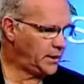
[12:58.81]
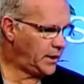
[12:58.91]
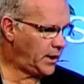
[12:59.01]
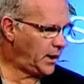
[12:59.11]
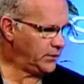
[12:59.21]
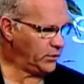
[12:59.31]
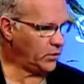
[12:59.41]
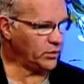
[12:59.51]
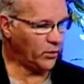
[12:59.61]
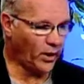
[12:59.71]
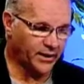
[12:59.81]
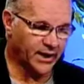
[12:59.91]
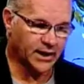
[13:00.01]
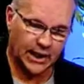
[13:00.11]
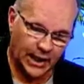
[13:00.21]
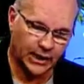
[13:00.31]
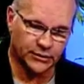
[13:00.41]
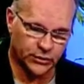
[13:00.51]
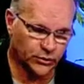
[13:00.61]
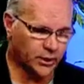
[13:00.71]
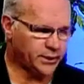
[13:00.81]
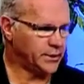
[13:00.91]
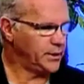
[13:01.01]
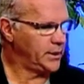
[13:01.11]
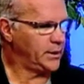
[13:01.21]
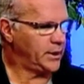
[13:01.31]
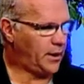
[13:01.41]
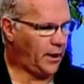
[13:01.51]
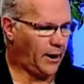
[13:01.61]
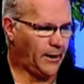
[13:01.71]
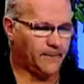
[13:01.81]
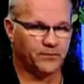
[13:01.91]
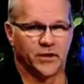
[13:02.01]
Uh, and the only way they can't do it uh,